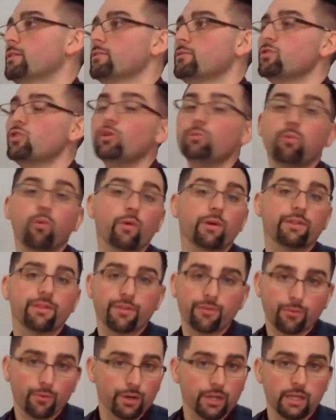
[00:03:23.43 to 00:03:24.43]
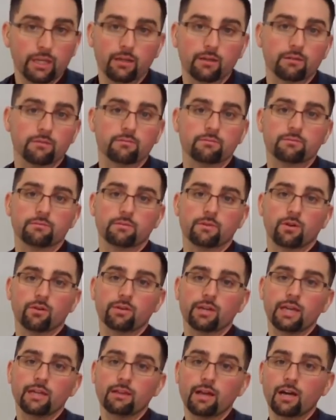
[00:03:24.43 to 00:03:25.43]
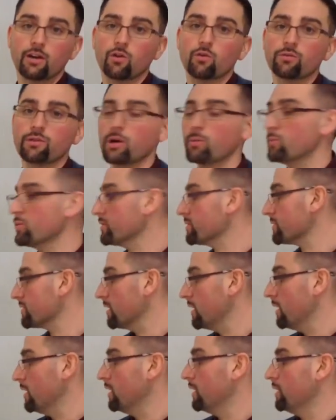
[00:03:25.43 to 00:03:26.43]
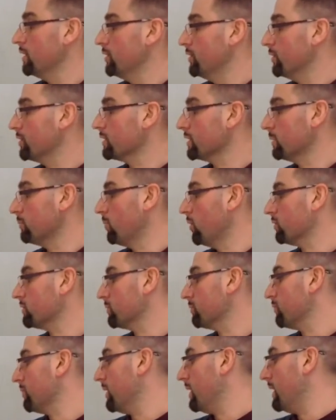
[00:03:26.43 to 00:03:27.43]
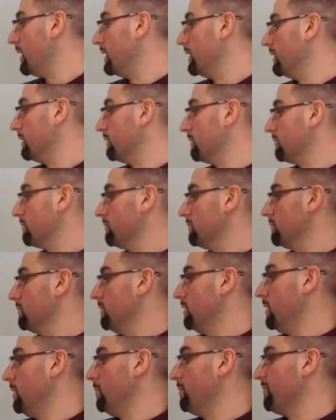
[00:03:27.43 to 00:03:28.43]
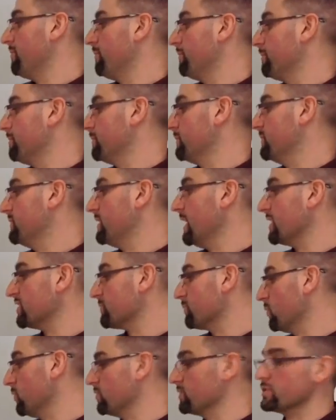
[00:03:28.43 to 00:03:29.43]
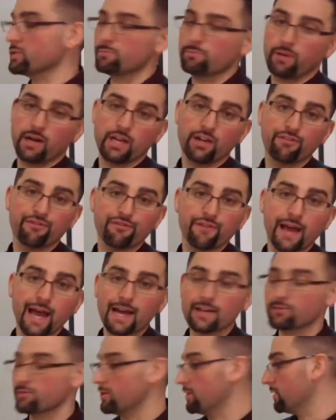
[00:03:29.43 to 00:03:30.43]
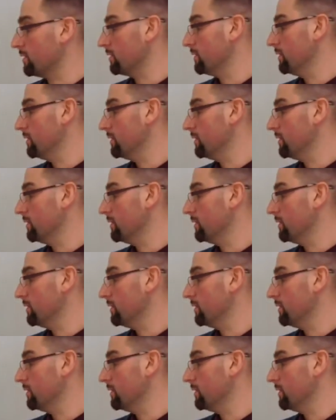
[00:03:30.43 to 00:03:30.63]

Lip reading: 2.3, okay, not whole numbers. You're going to multiply decimals by a factor